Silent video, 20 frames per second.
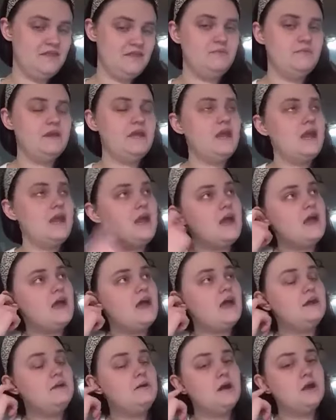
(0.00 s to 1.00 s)
Then we
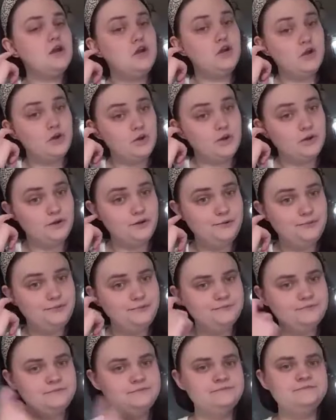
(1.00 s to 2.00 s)
had
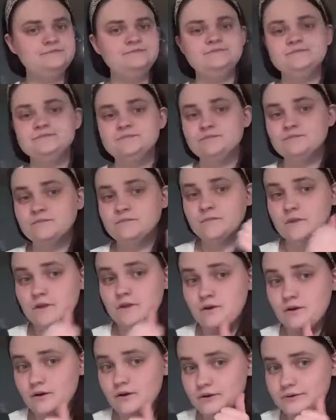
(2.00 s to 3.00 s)
girl,
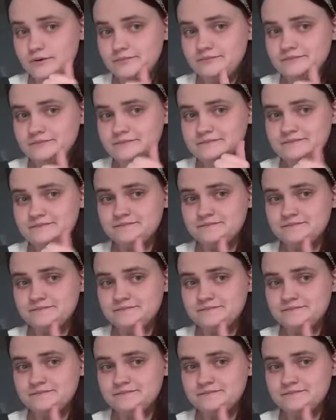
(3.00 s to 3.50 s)
girl.